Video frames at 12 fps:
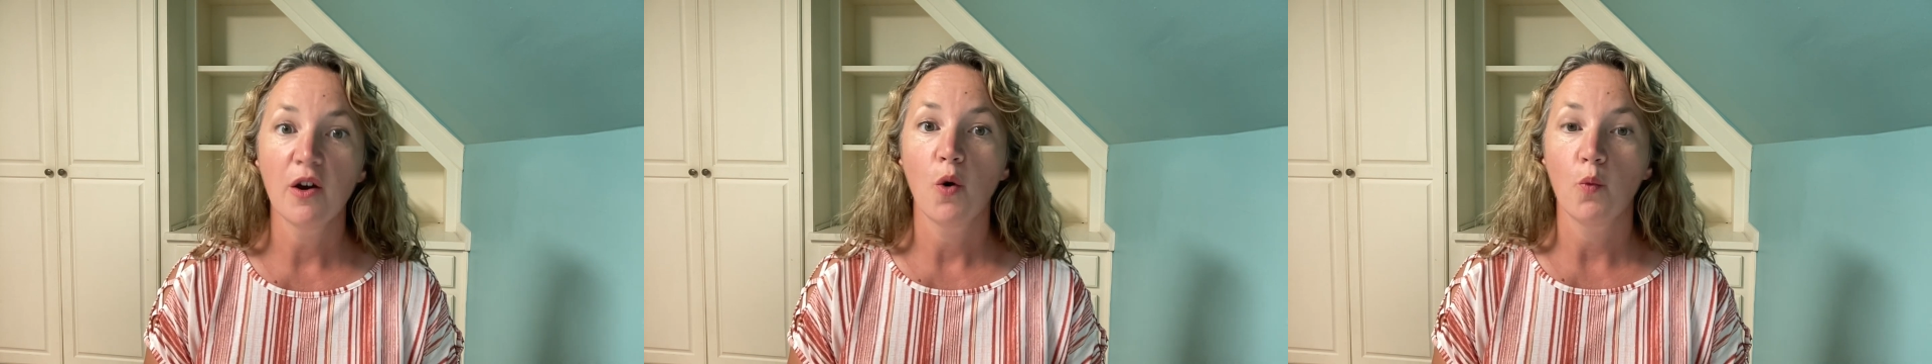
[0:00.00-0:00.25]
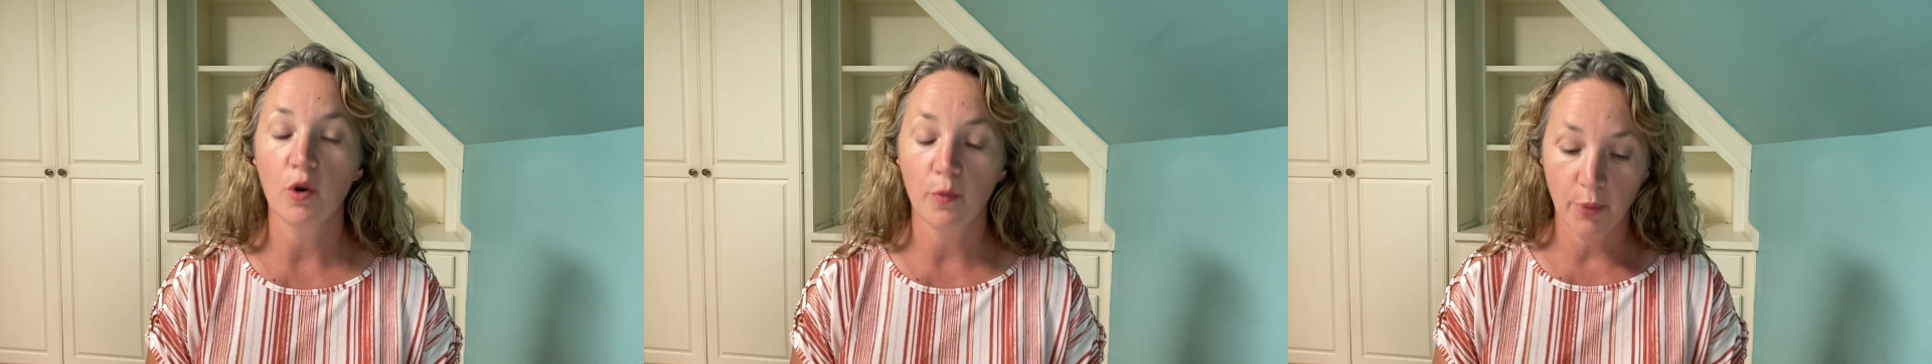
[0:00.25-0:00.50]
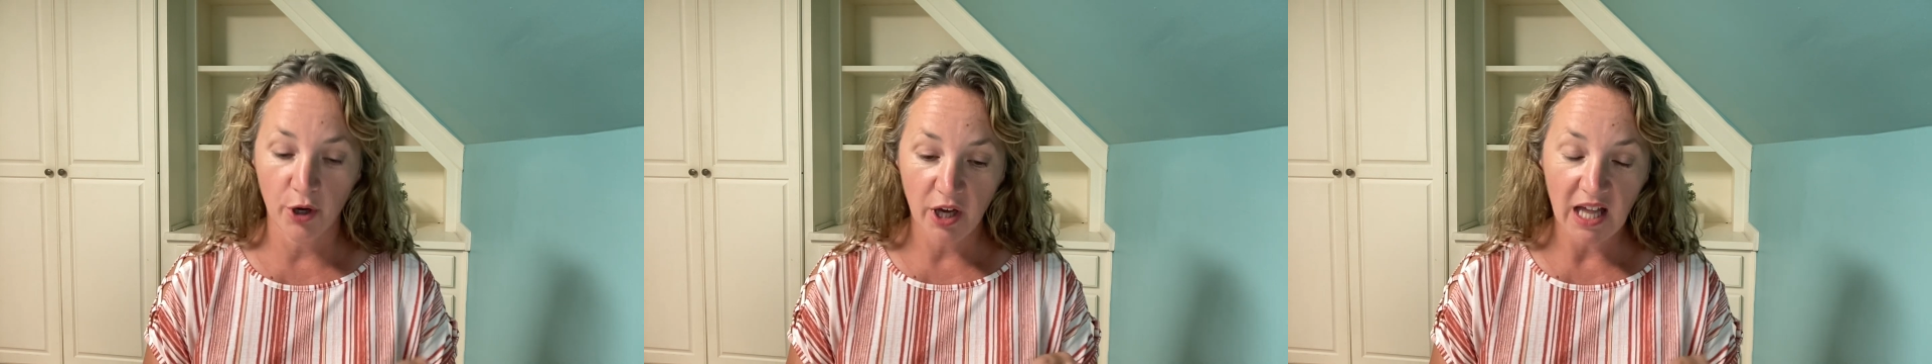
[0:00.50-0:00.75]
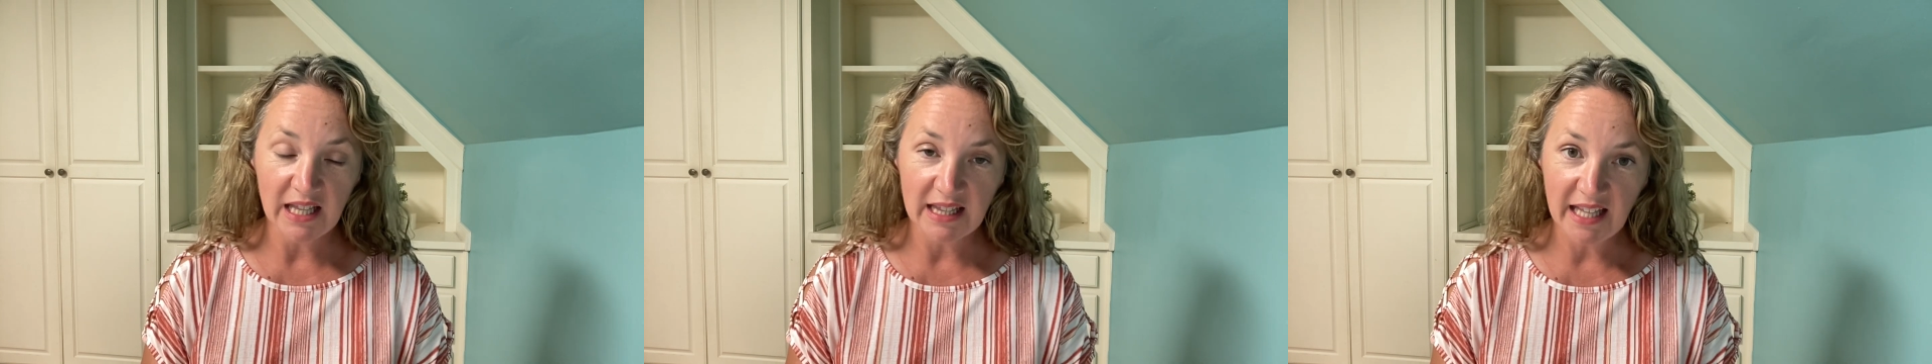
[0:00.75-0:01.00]
We'll put
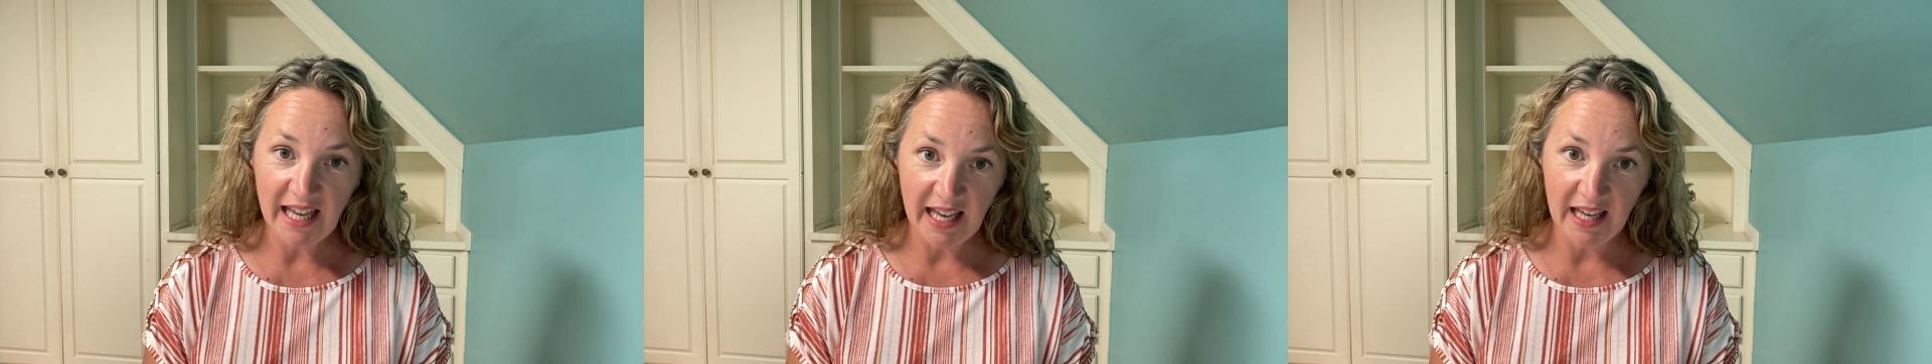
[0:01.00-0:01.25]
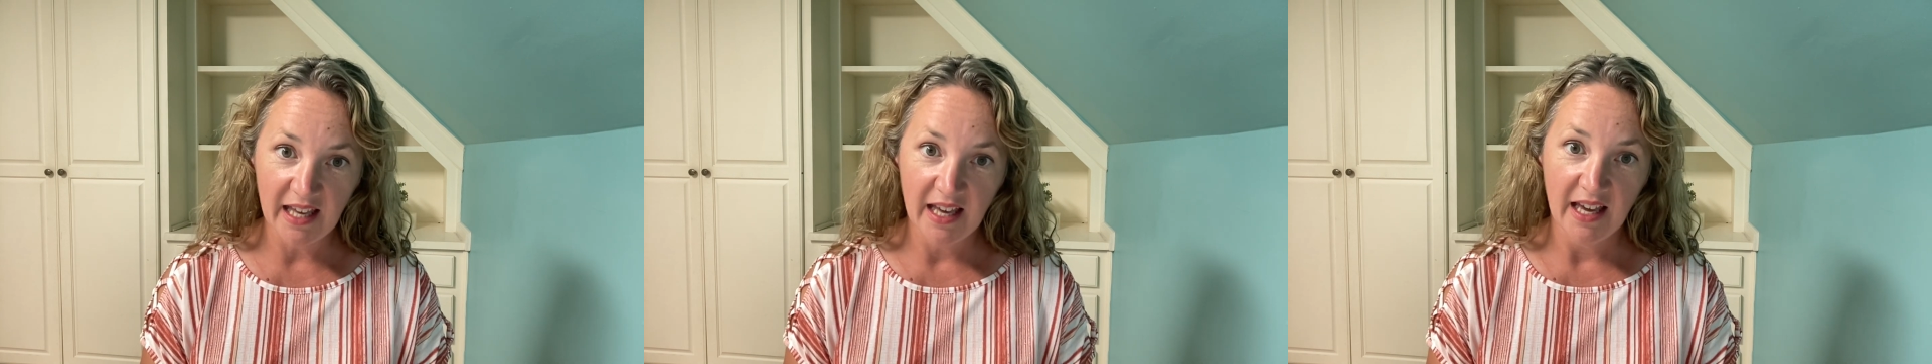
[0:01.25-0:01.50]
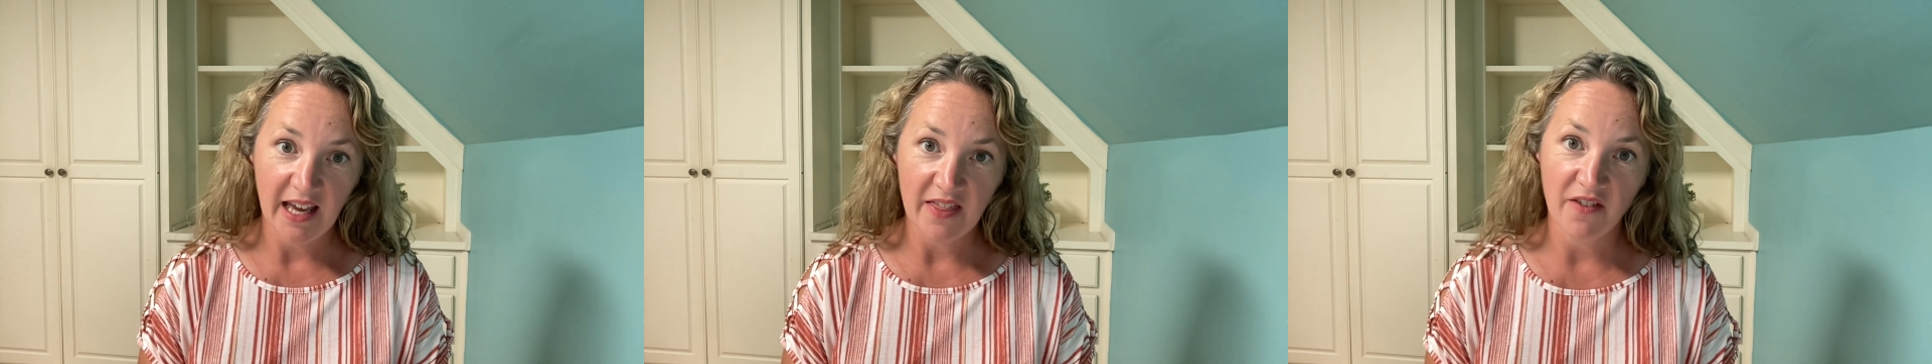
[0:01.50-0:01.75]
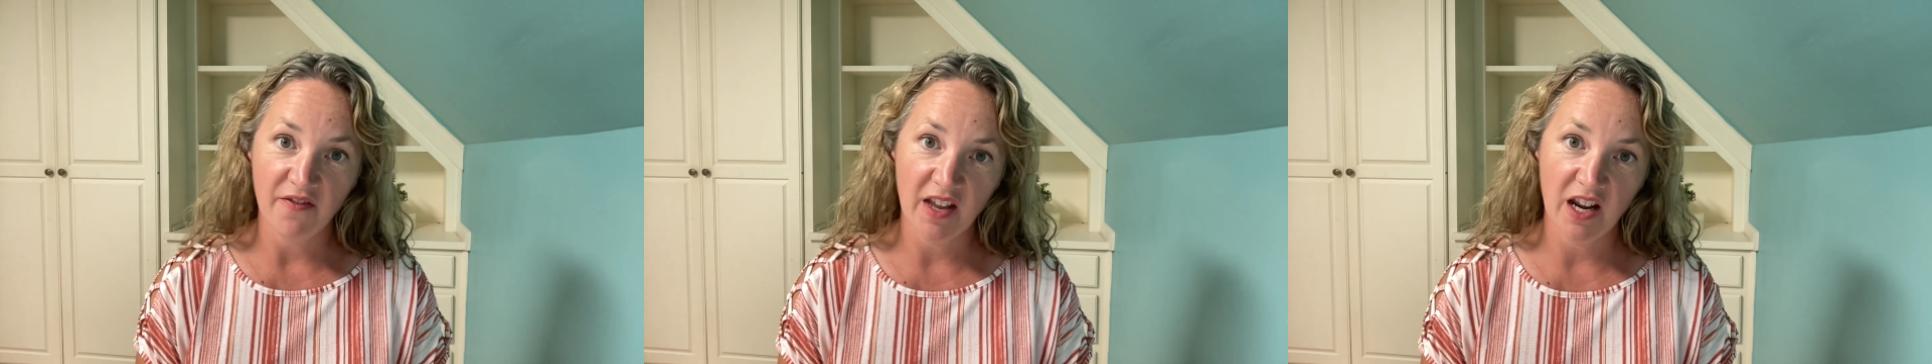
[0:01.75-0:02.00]
a link in the
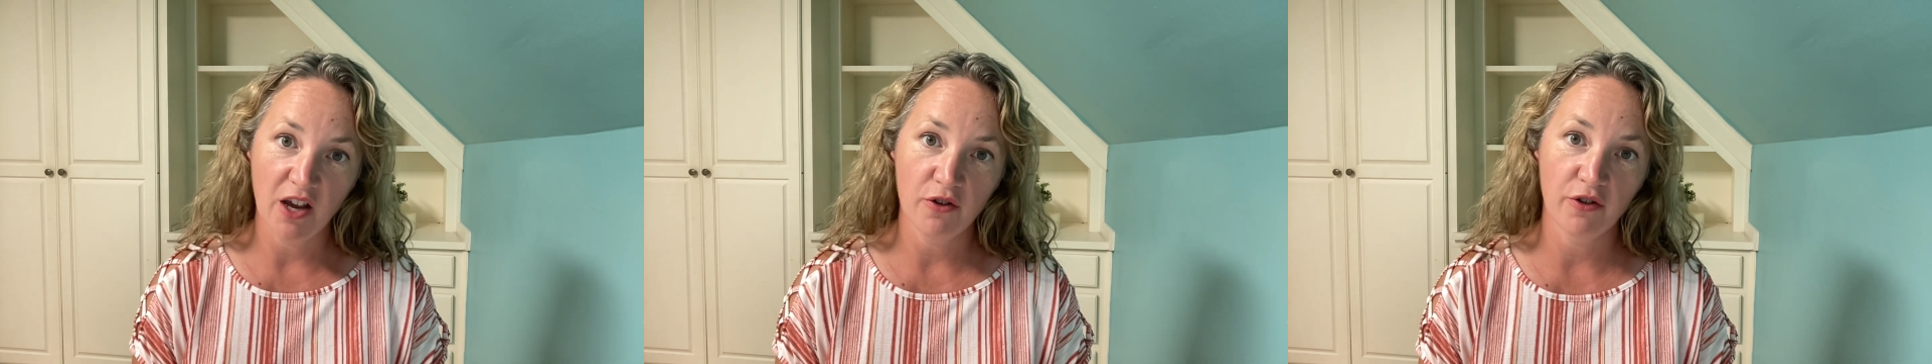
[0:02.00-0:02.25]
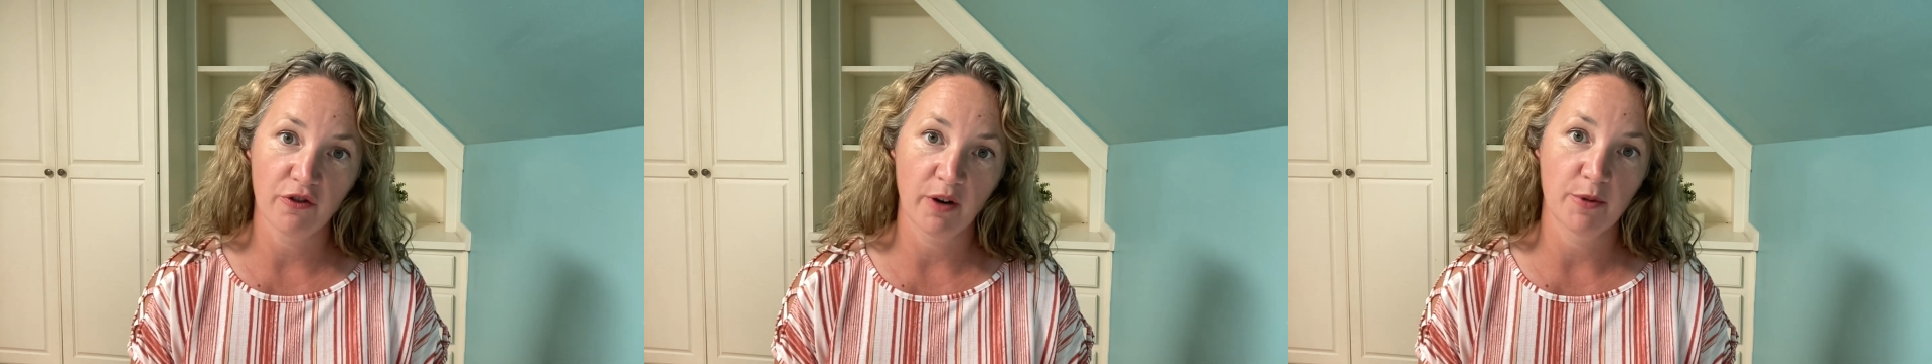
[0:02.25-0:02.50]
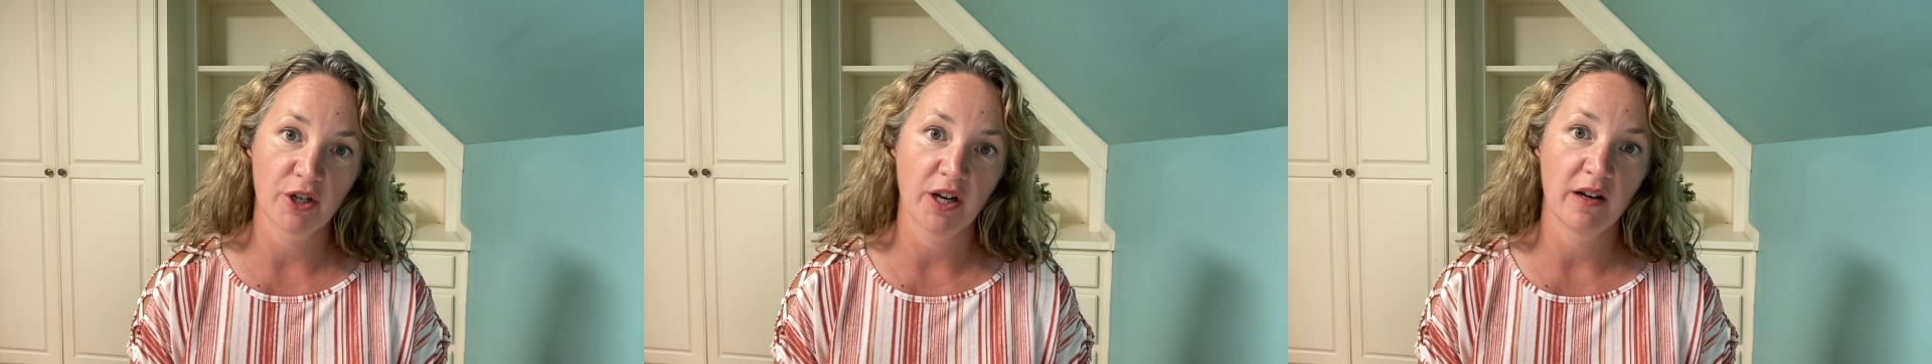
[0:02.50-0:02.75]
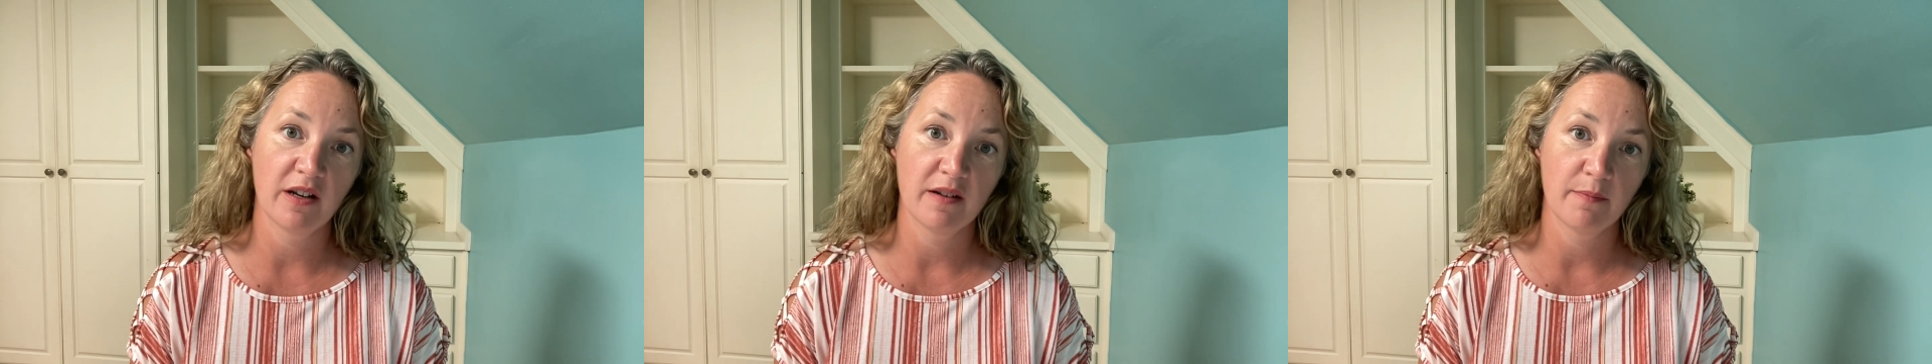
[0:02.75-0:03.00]
video description